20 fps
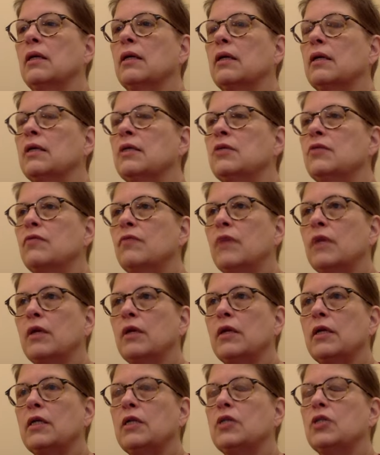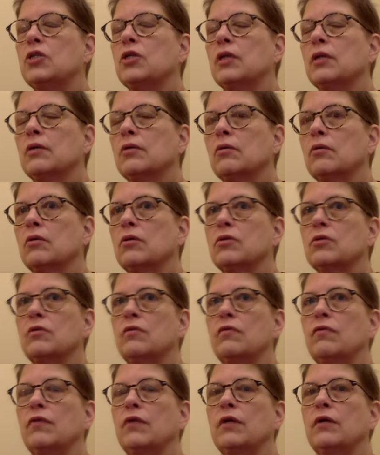like, is very gentle.
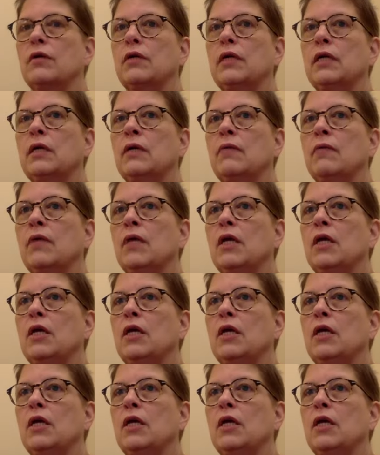There's a very